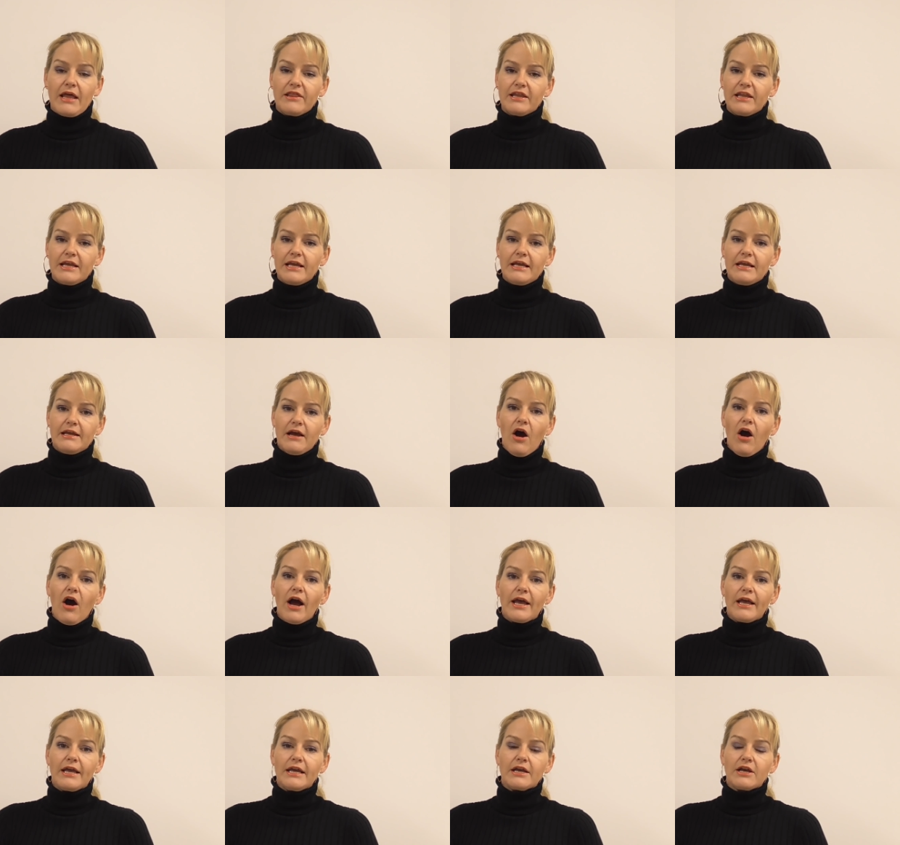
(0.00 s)
and the
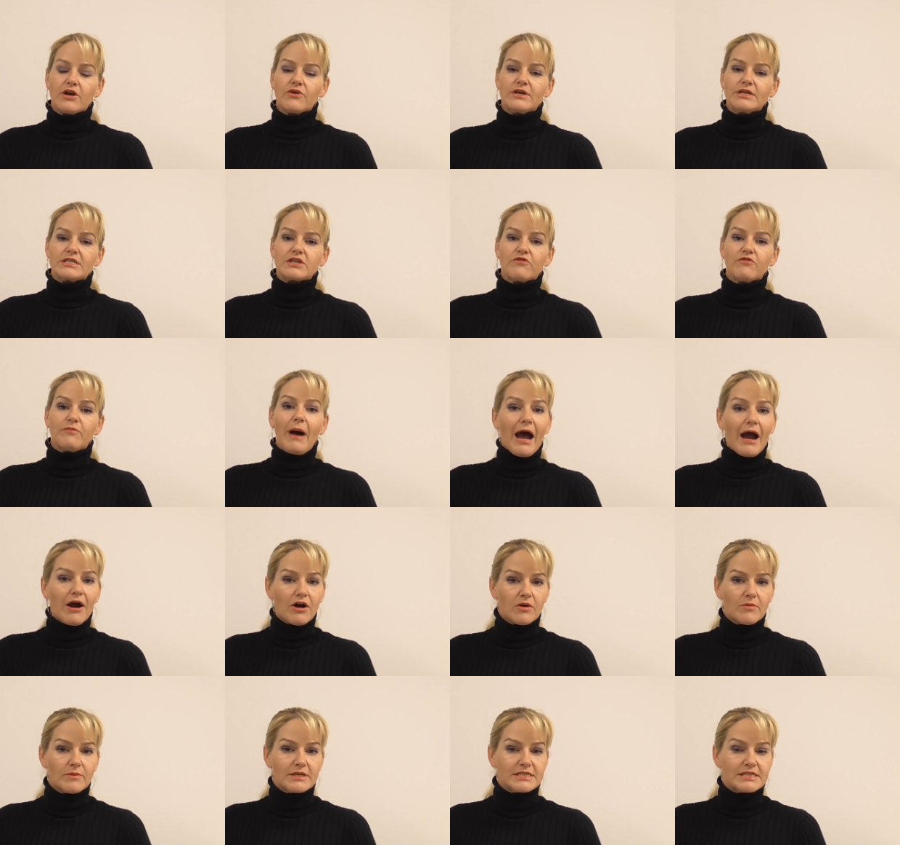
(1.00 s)
high increase of
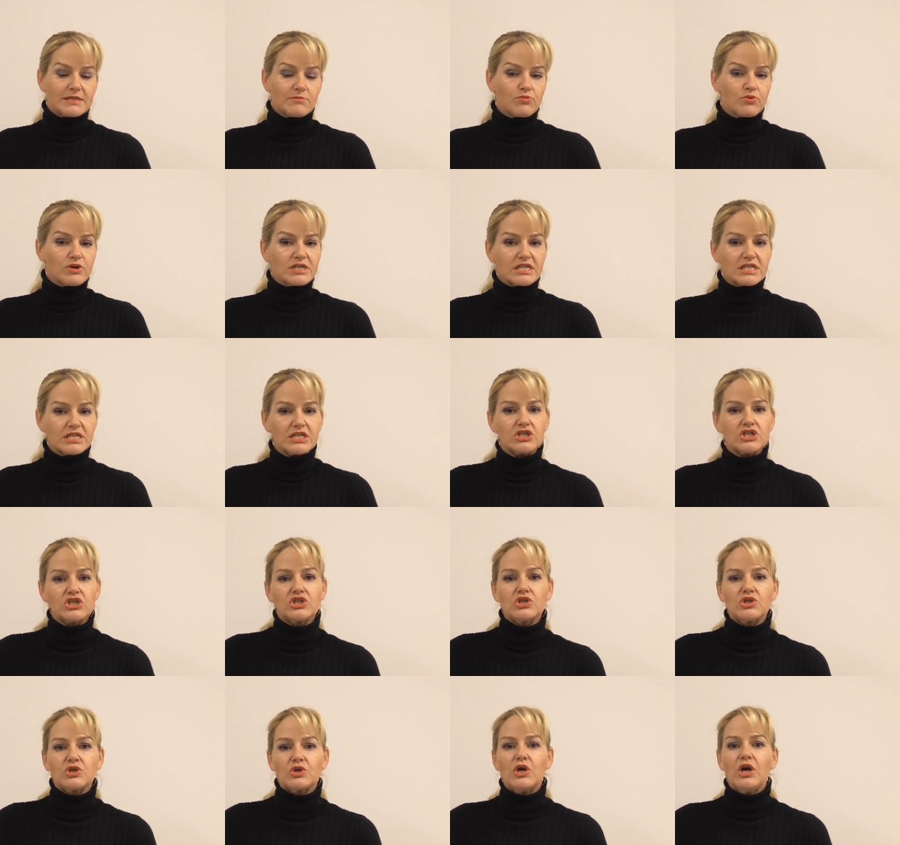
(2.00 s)
parabens in breast
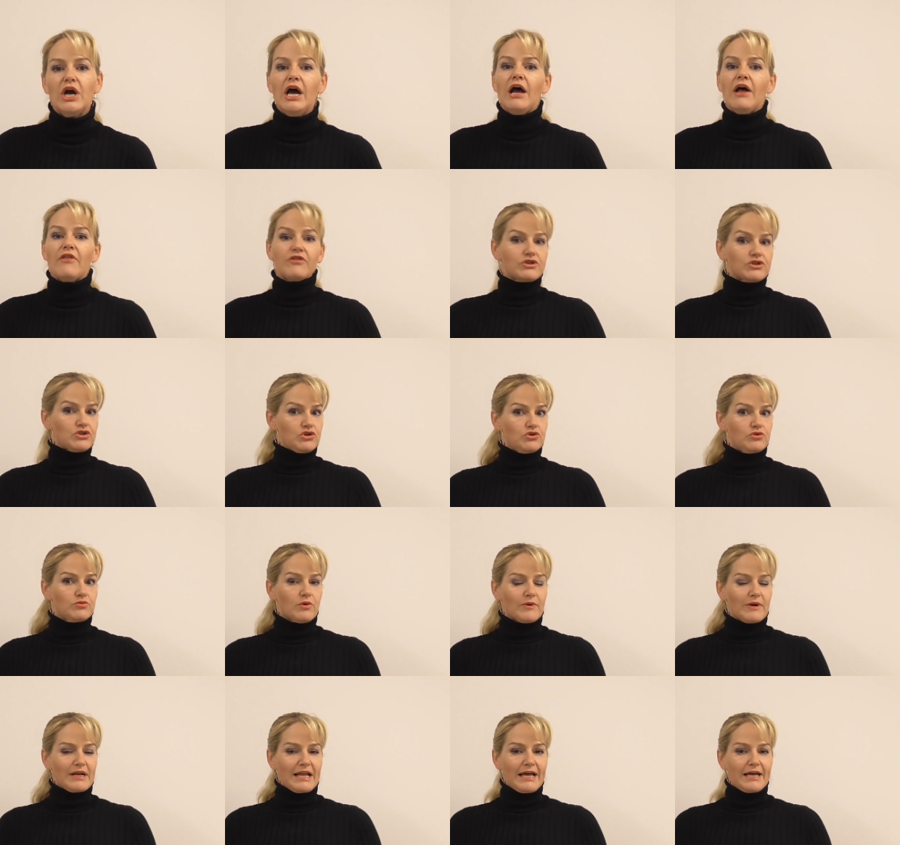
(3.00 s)
tissue, the two
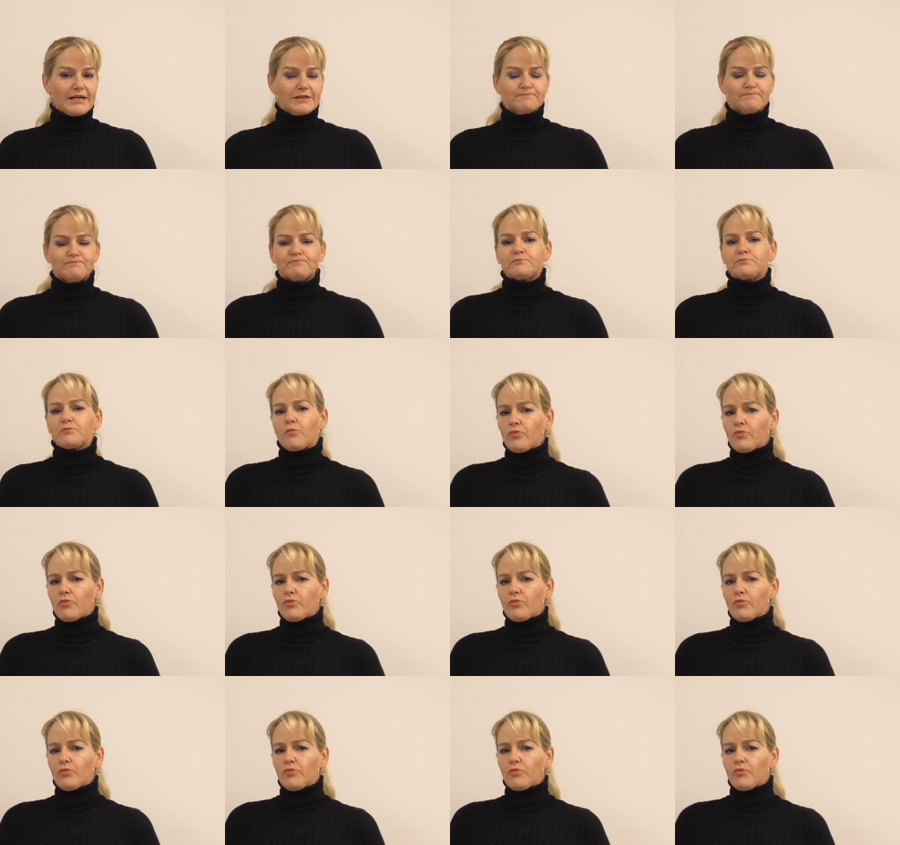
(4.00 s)
were related.